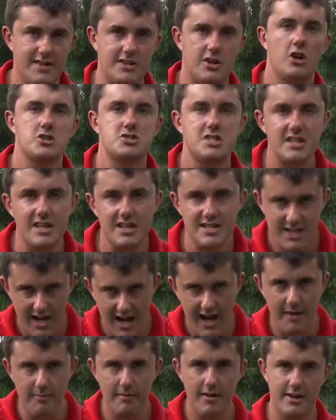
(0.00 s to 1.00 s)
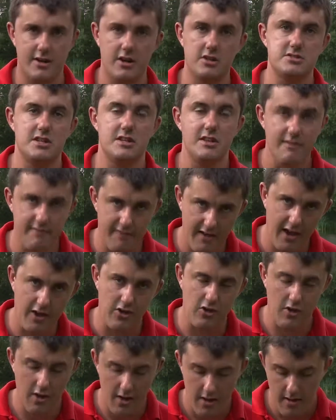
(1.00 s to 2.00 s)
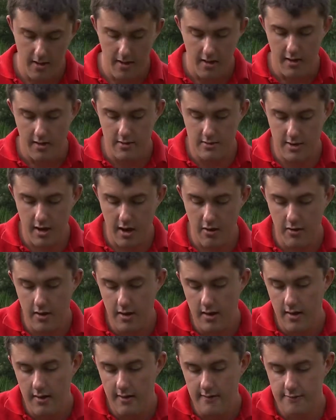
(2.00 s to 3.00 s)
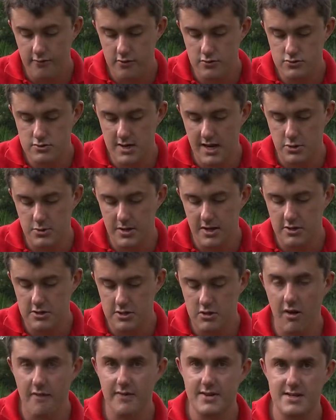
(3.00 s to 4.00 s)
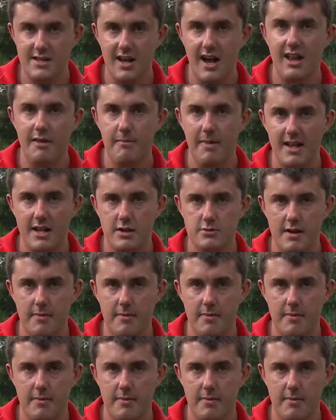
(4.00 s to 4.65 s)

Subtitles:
it's costing you time and costing you fish. So front drag reels do have a slightly better